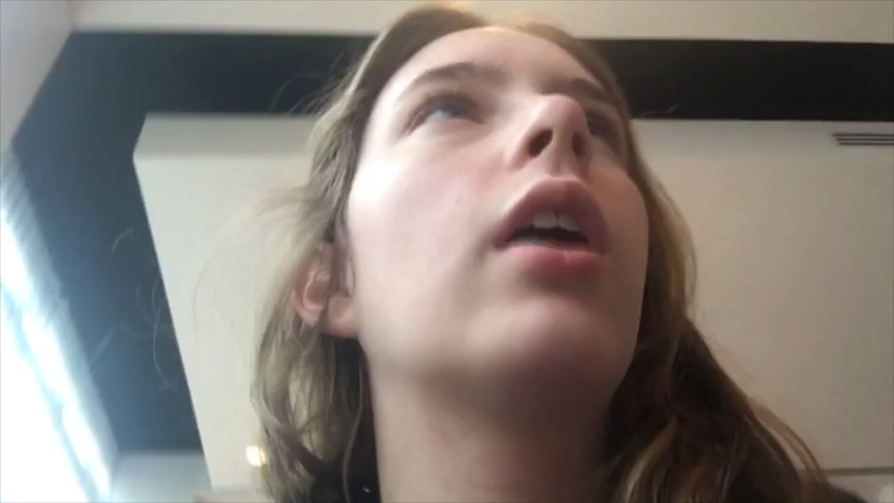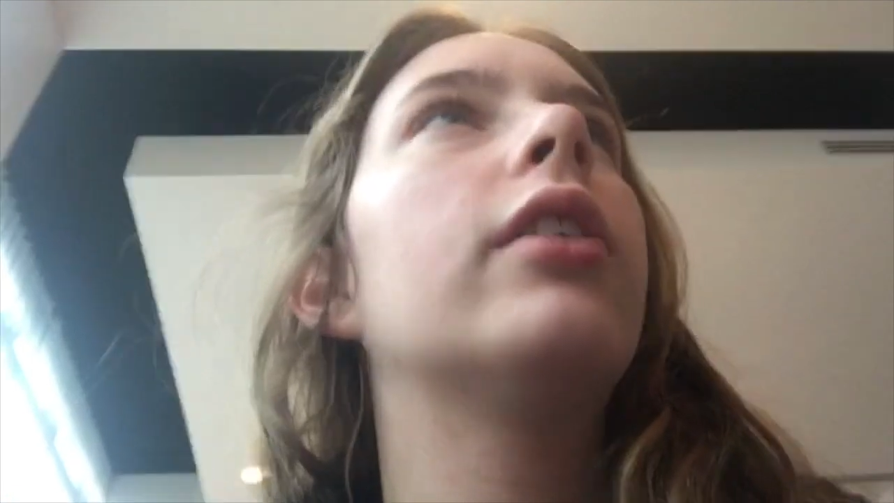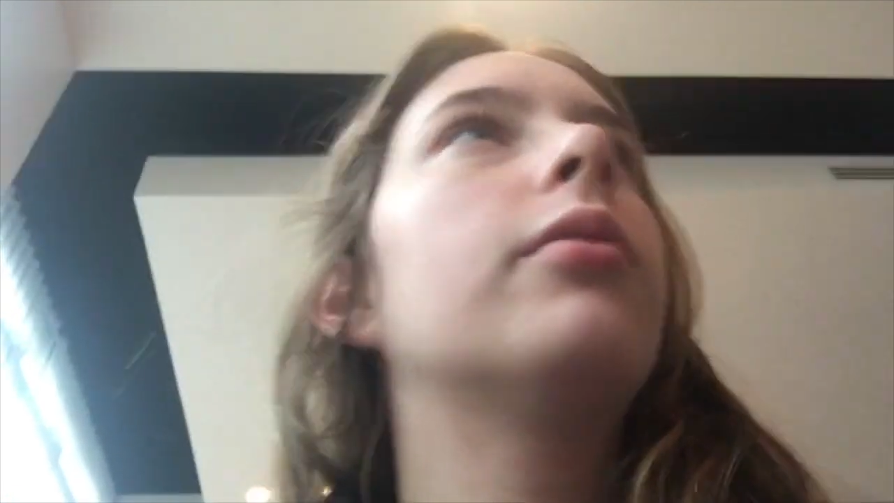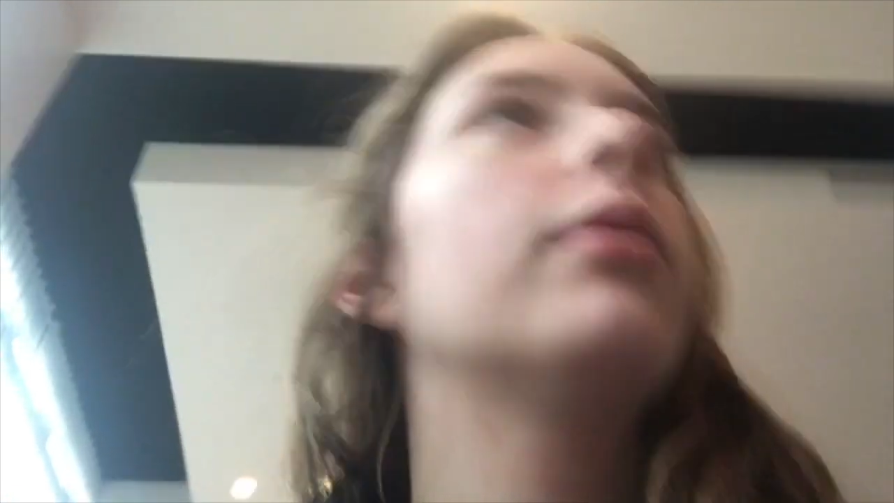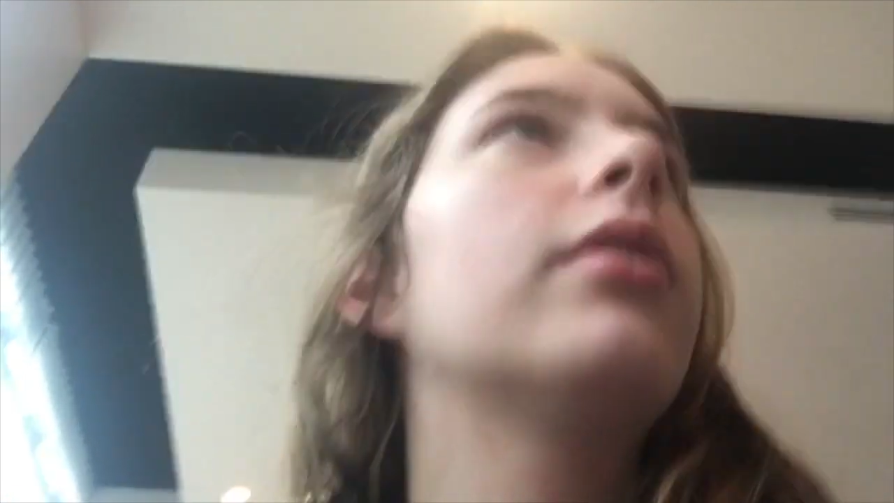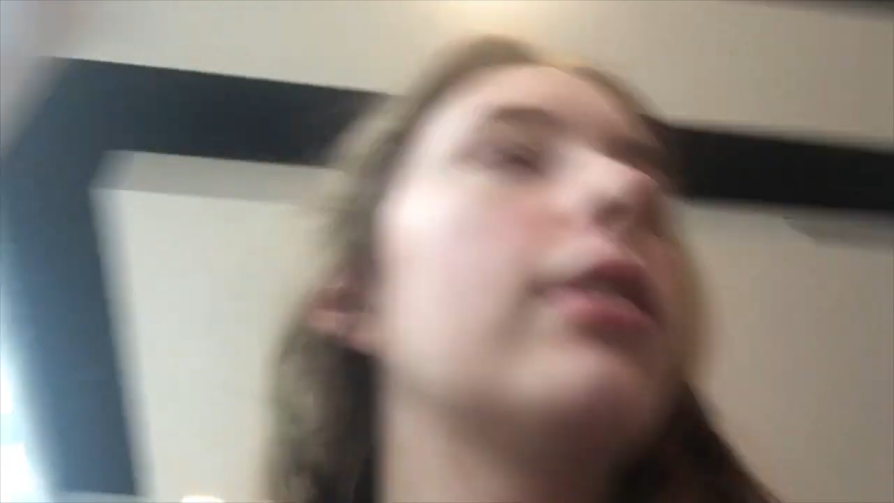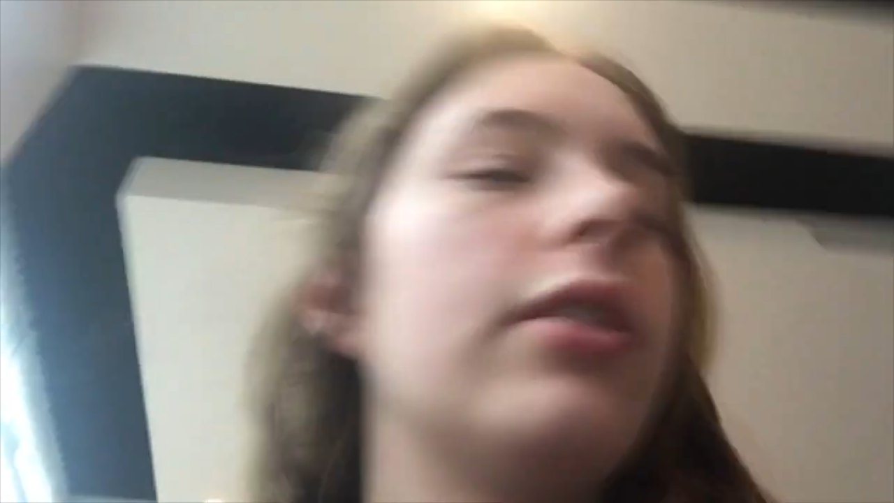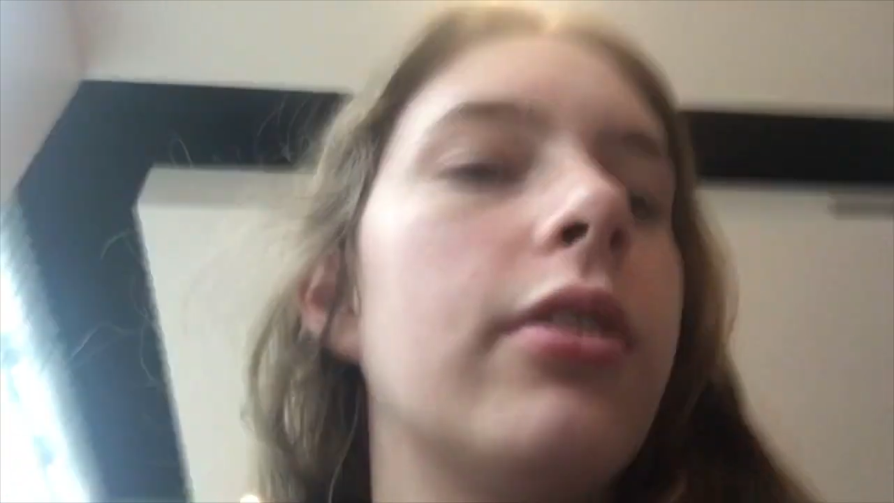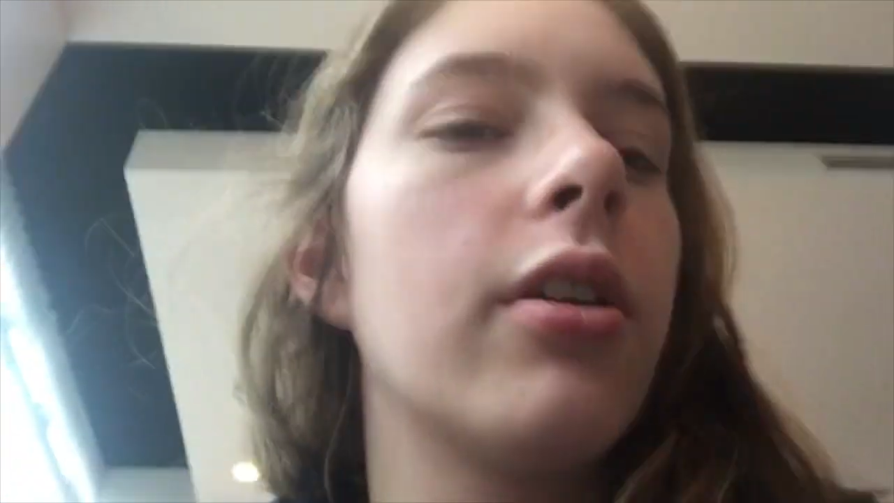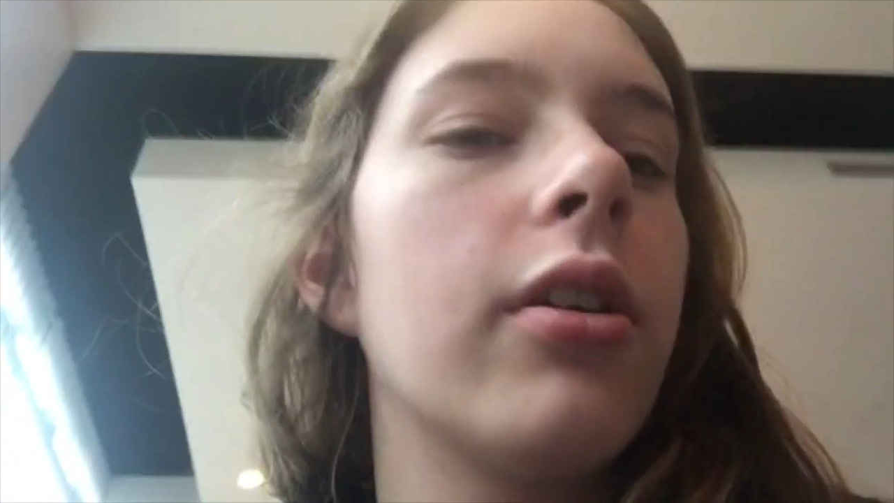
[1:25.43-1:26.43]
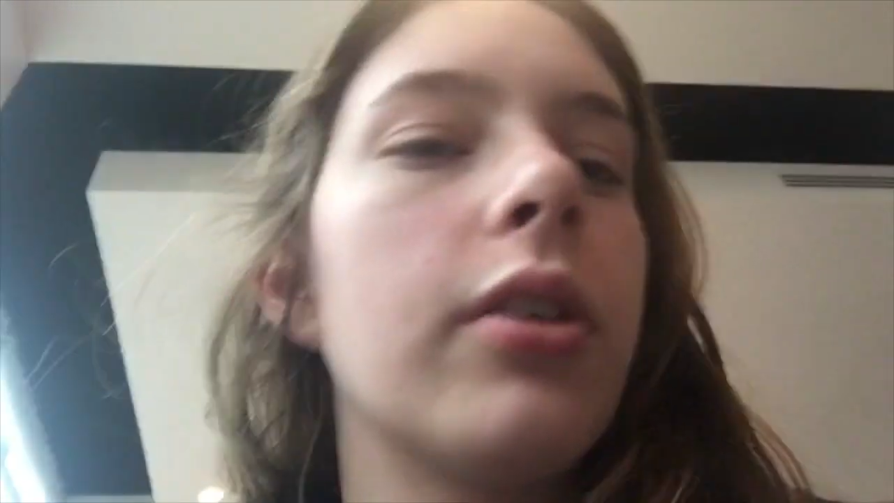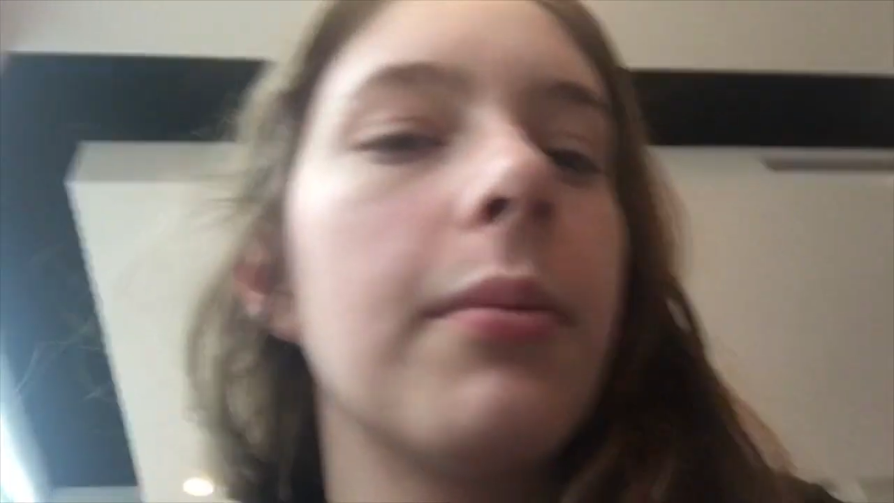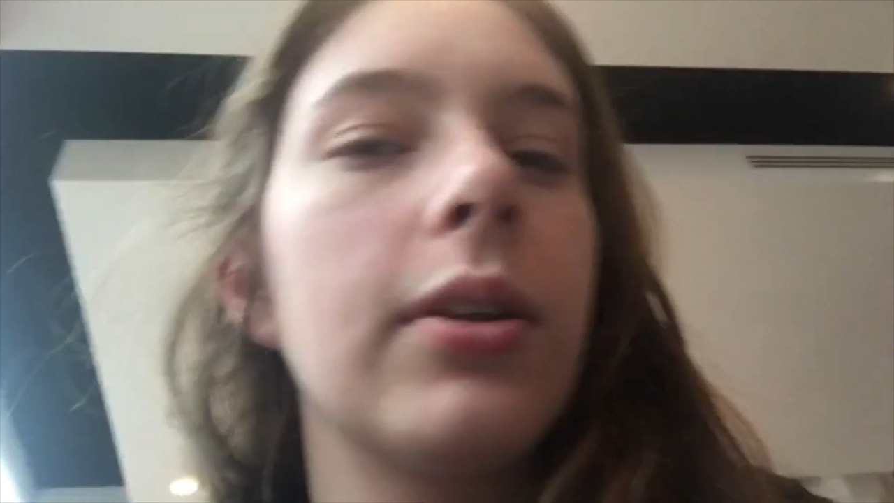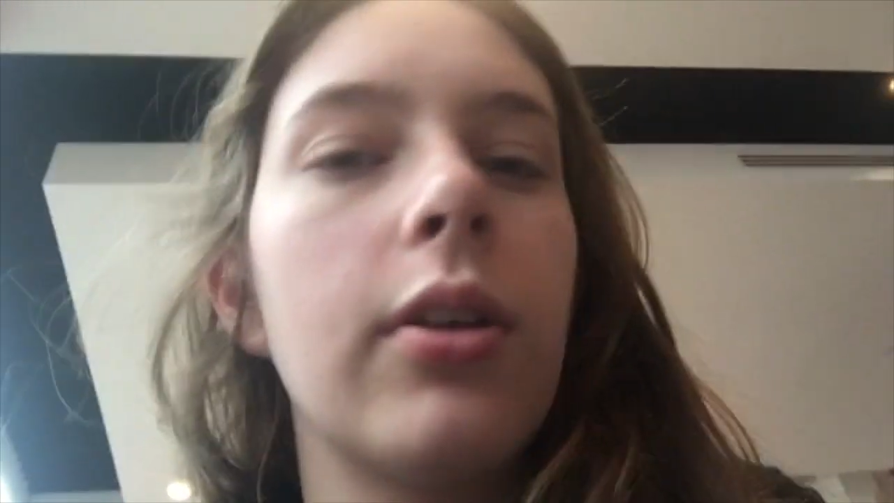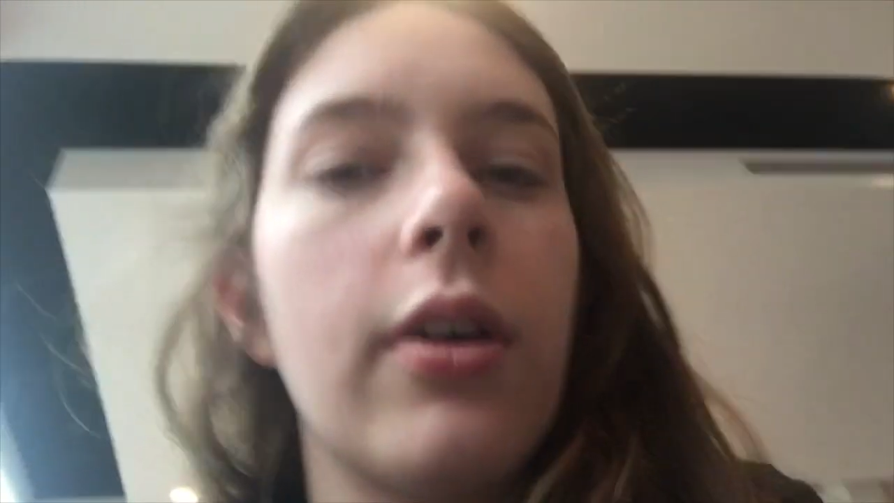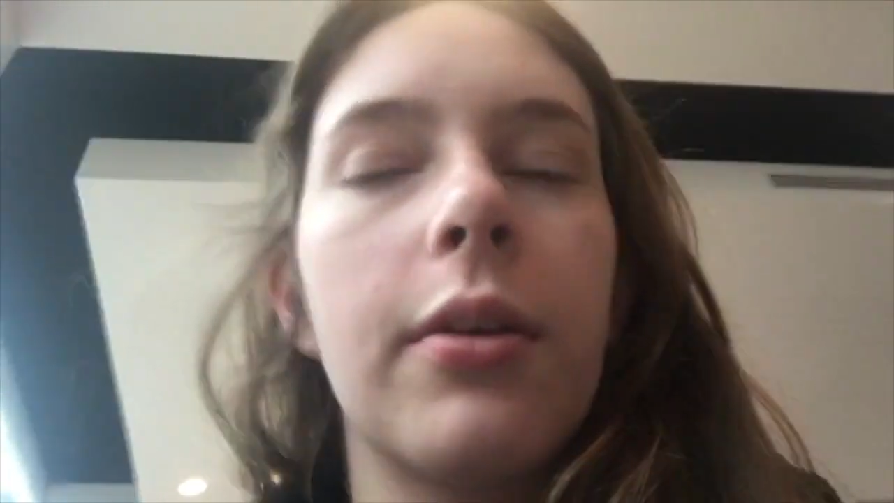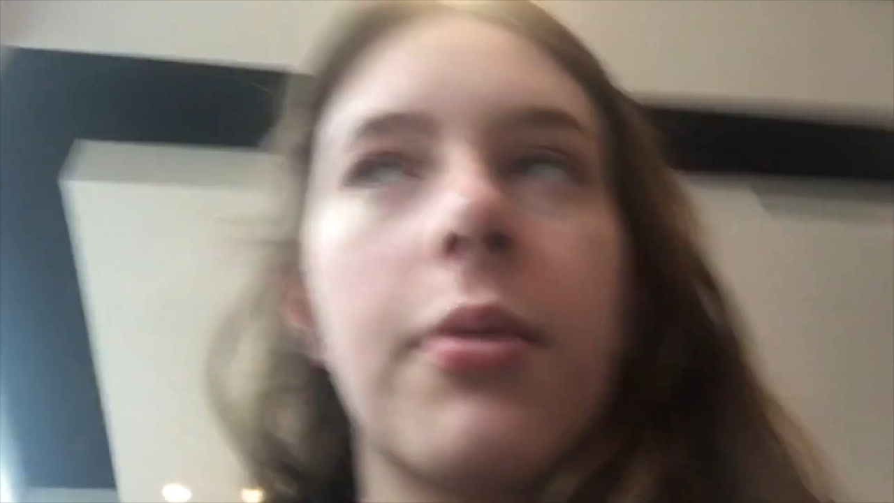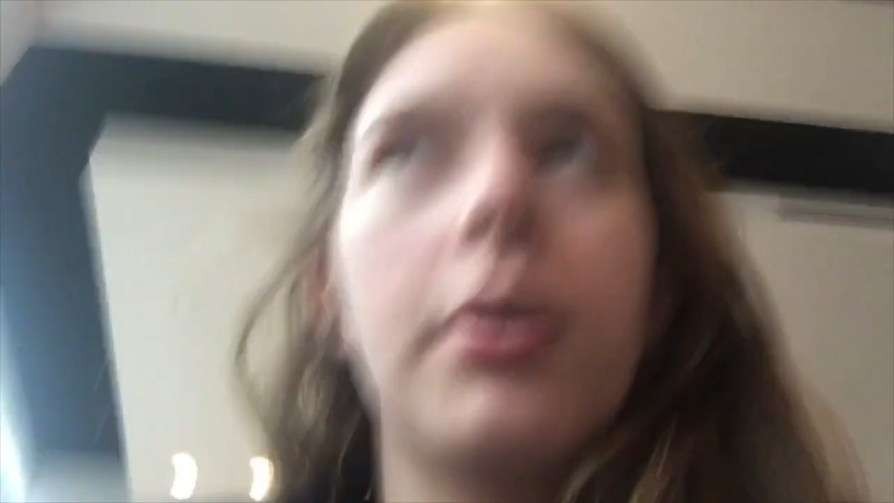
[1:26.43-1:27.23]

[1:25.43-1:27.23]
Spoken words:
I just wanted like cereal or something, so I think